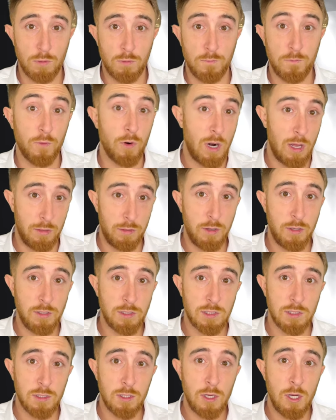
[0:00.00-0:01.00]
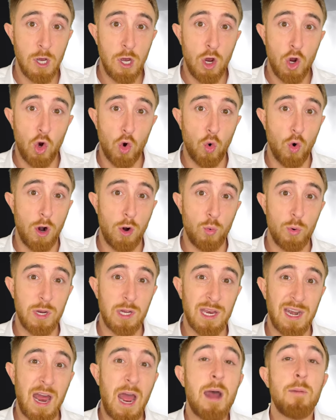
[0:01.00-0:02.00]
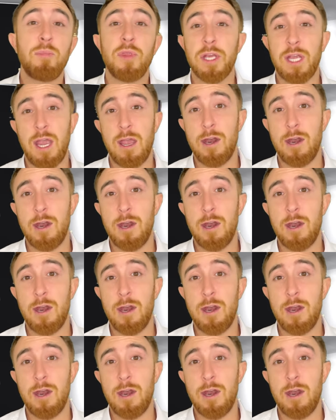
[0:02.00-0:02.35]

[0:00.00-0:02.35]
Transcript: for others? Or are we going to abdicate